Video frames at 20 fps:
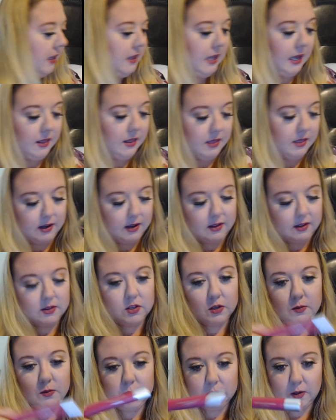Yeah, the
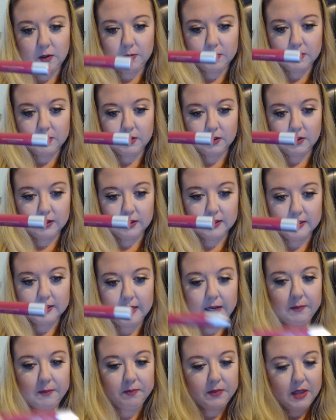tubes almost look the
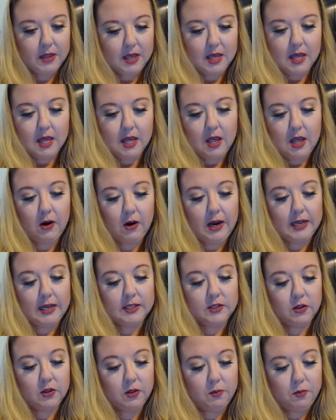same. Okay,
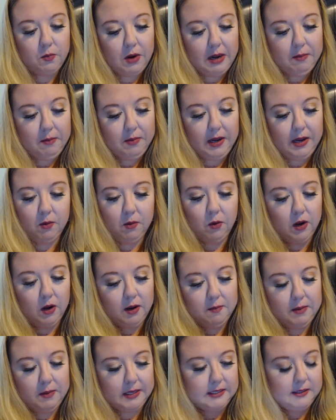so the bright pink, we're going to
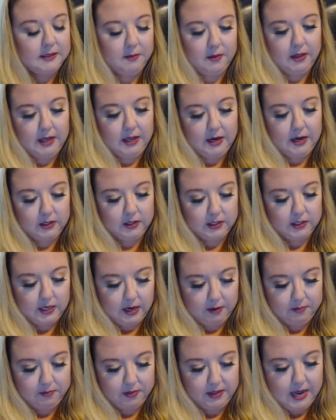mix some of that on
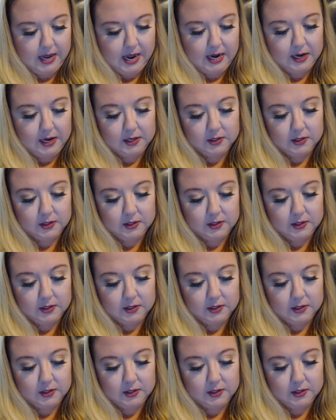top. That is